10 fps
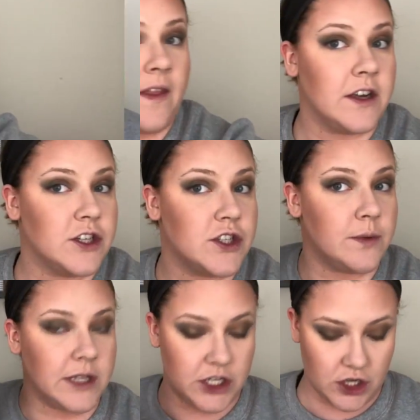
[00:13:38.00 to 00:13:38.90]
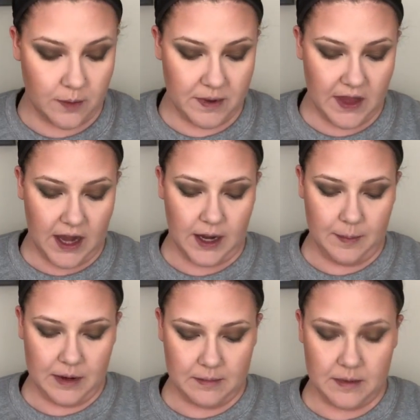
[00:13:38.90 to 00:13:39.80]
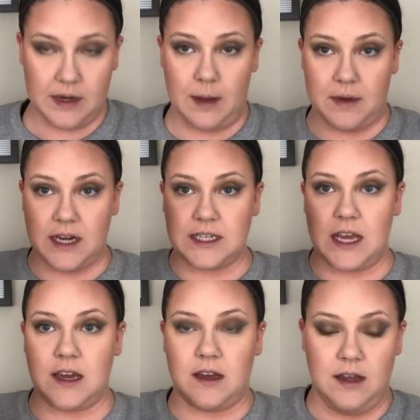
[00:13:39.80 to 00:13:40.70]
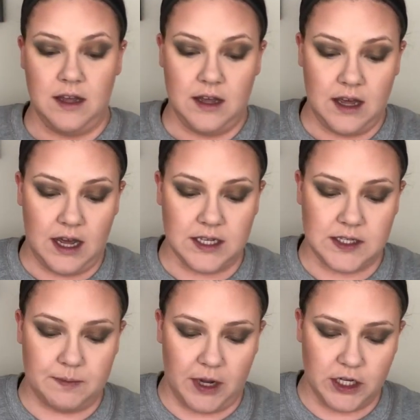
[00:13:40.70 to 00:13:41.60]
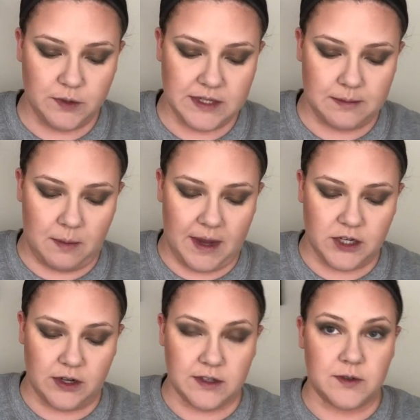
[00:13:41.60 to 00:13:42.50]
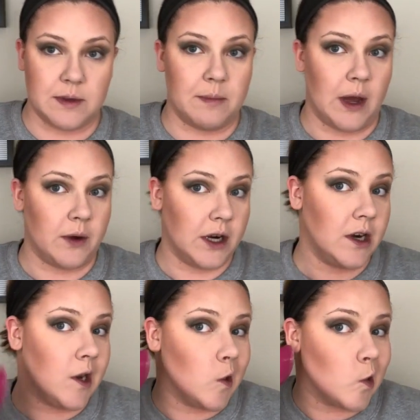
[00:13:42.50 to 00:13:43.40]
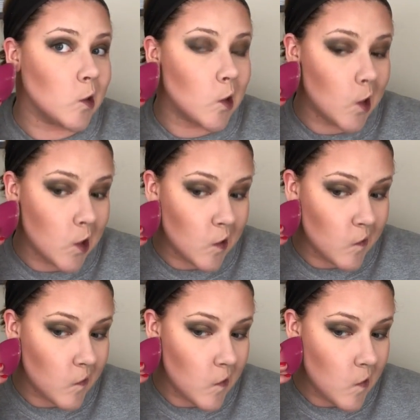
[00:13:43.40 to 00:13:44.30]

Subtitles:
And then just to really sharpen that up, and I'm gonna take a sponge with some of my translucent powder and just kind of